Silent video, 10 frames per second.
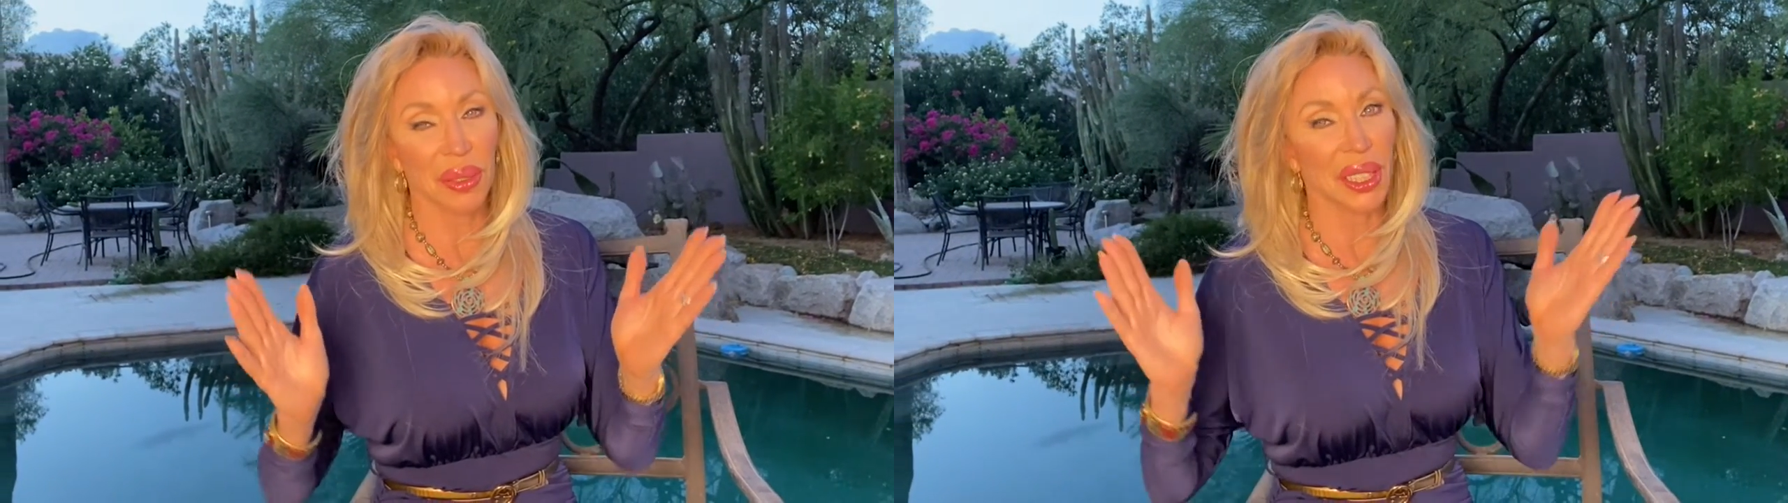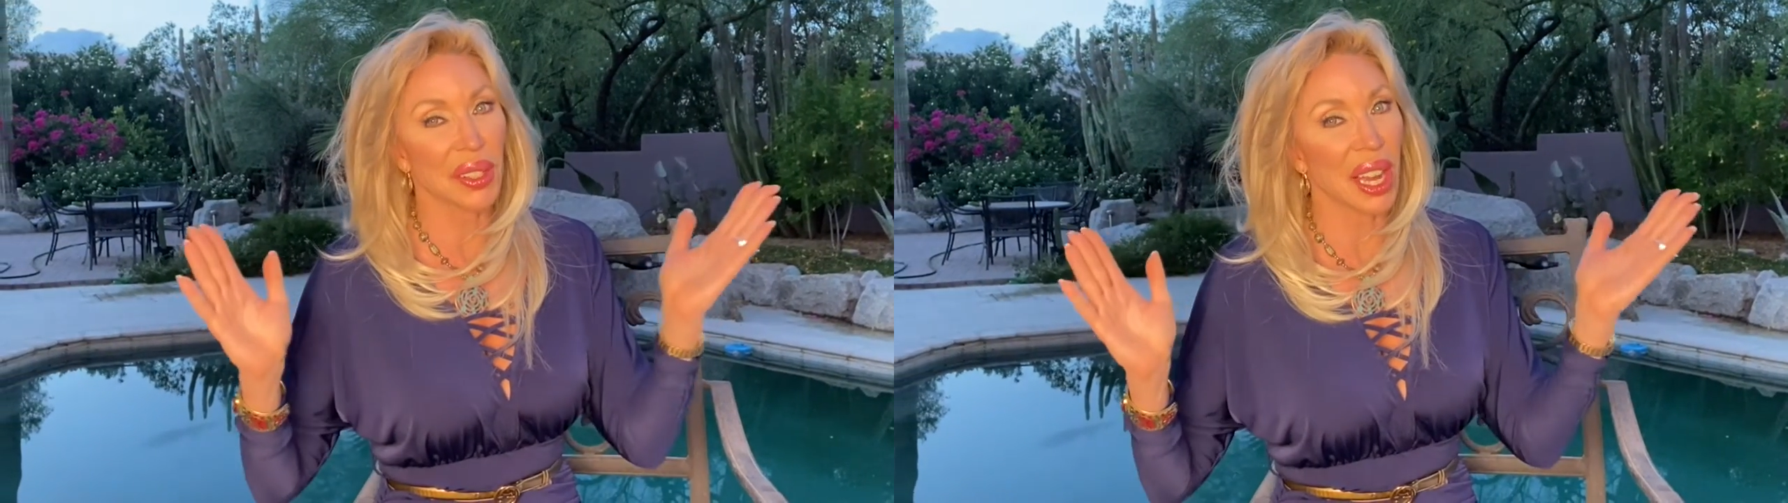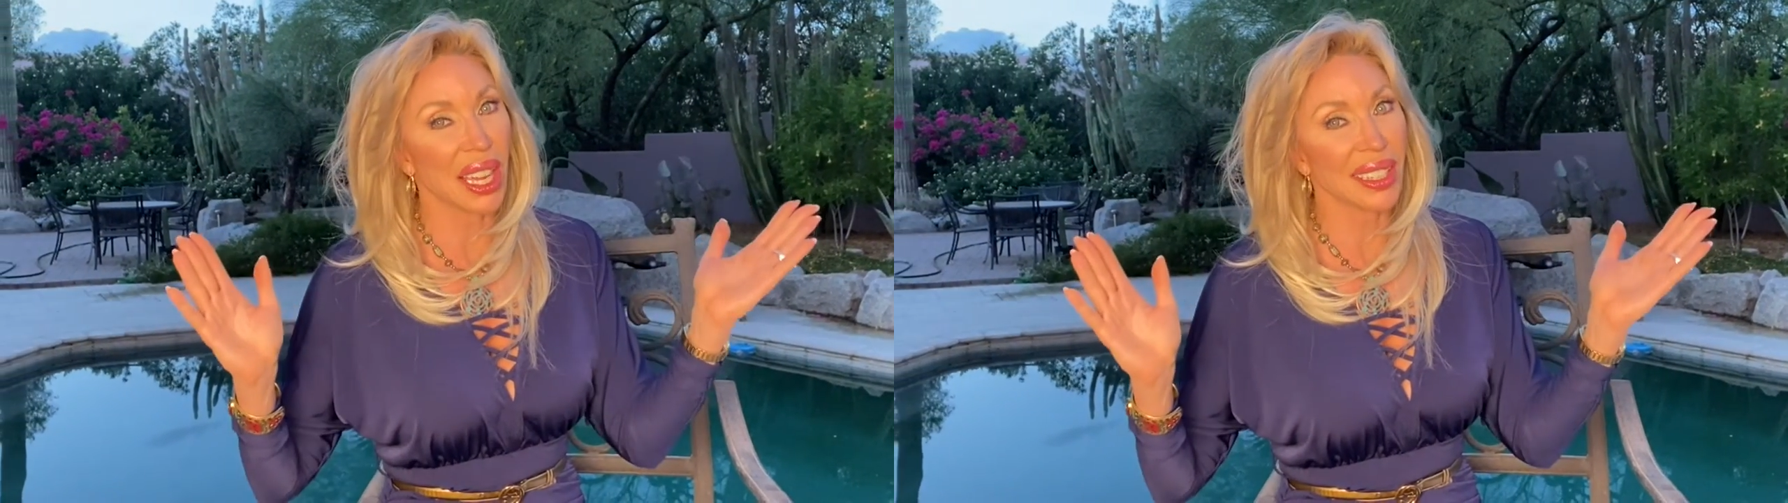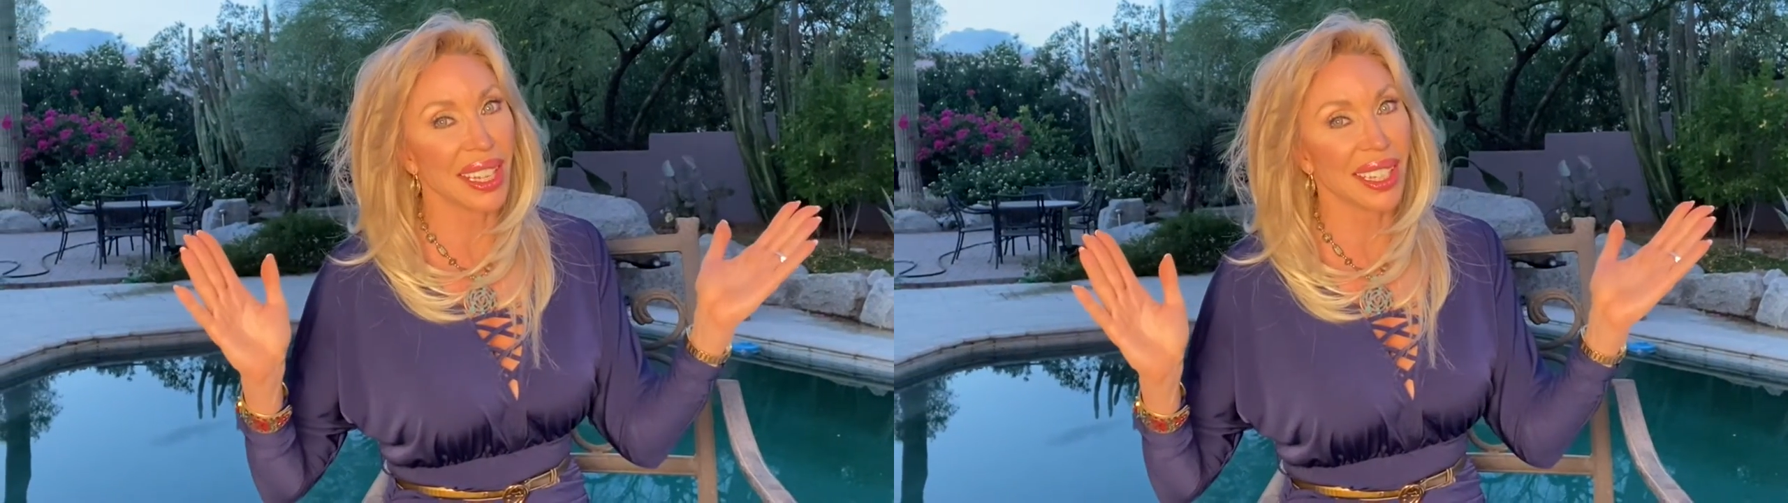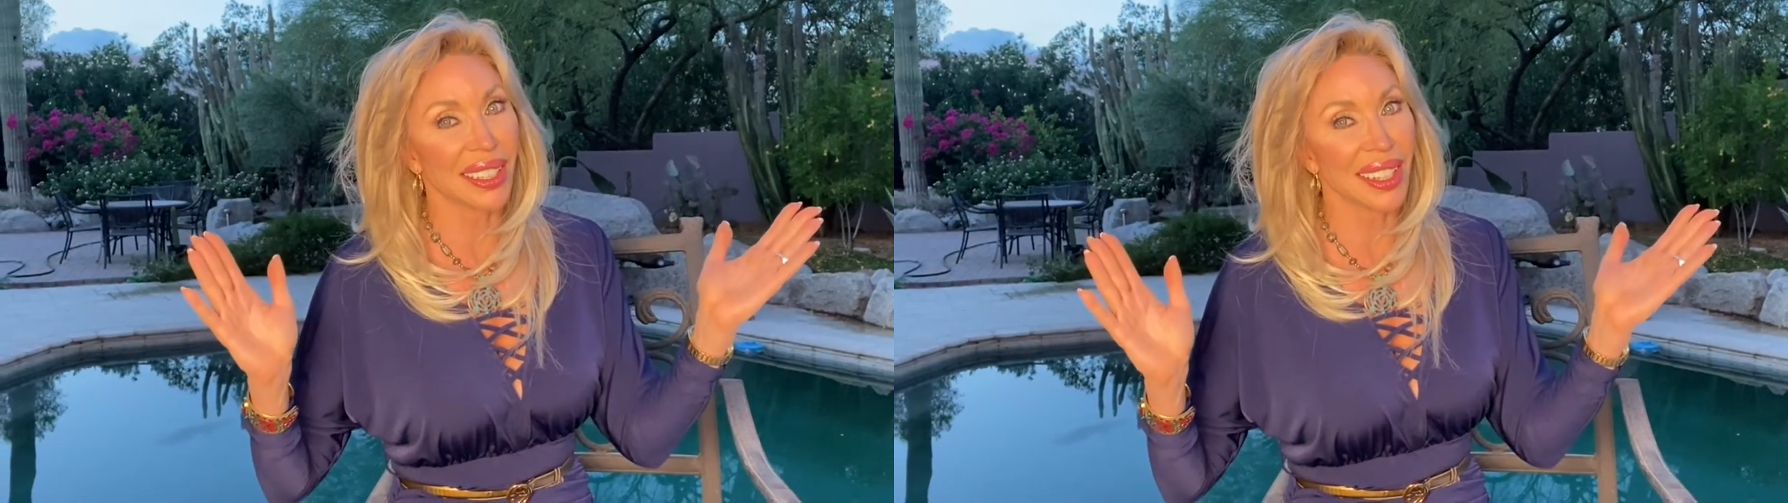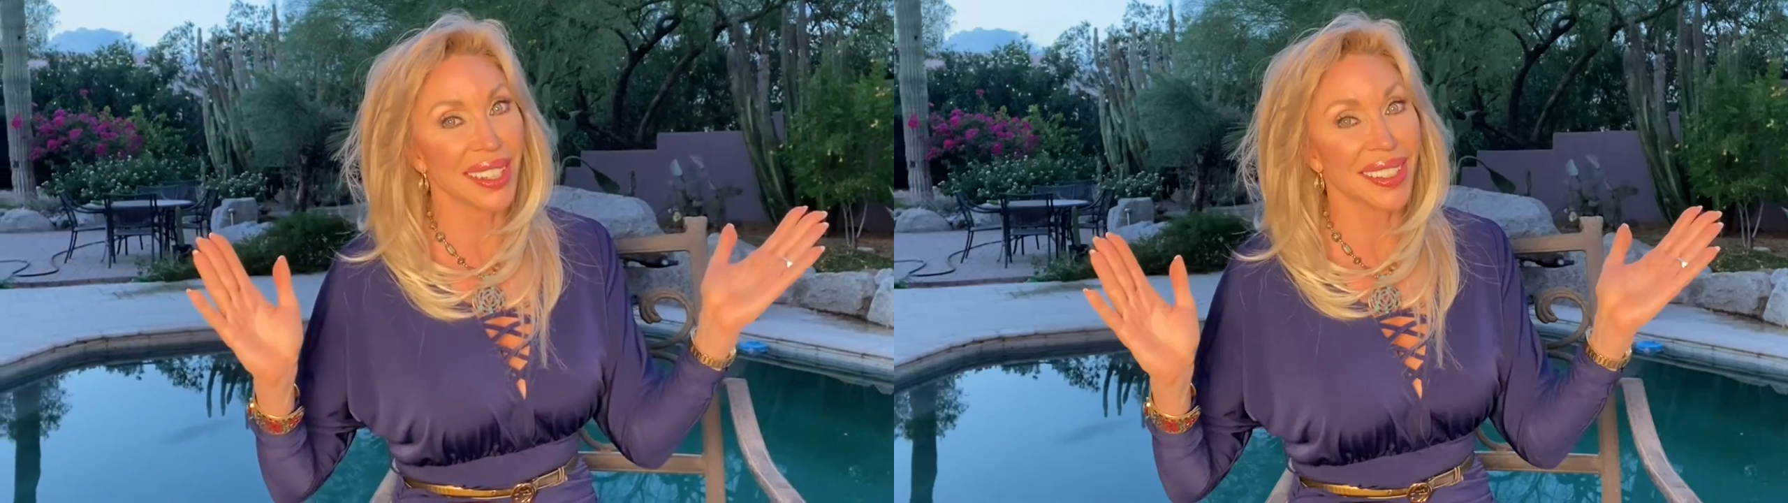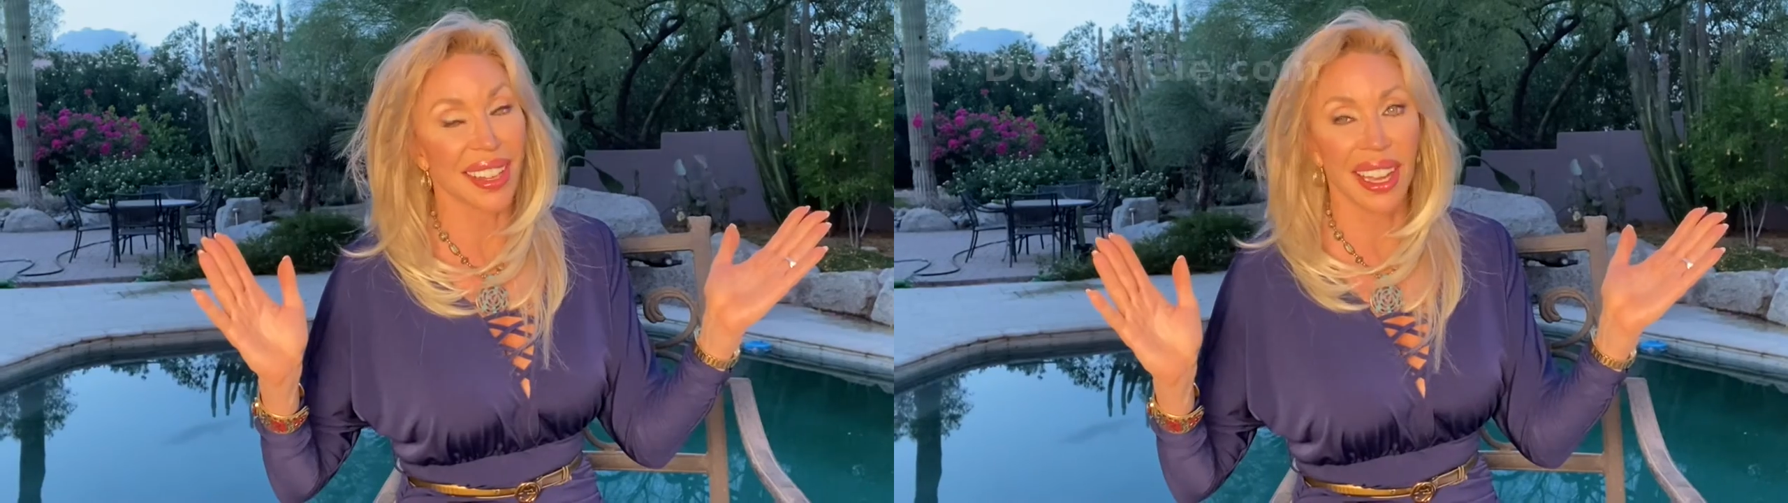Please contact us